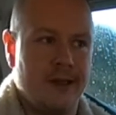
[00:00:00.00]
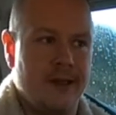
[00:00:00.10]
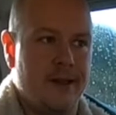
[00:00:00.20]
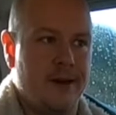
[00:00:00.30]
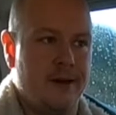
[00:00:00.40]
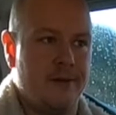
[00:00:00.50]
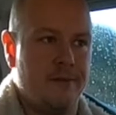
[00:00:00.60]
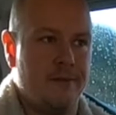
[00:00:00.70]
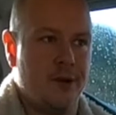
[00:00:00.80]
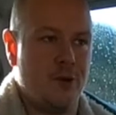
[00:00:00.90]

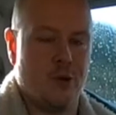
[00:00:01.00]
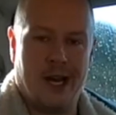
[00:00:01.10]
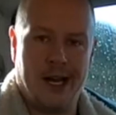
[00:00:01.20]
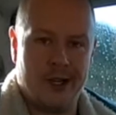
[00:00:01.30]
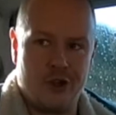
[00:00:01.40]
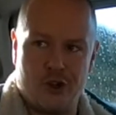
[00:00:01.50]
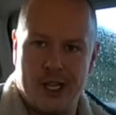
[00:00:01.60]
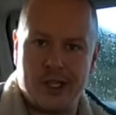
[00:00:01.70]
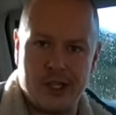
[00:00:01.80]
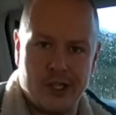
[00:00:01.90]
they had to
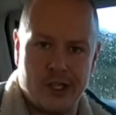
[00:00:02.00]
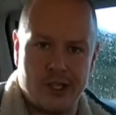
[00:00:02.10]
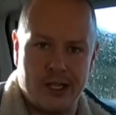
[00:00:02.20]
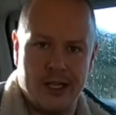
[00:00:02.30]
dress it,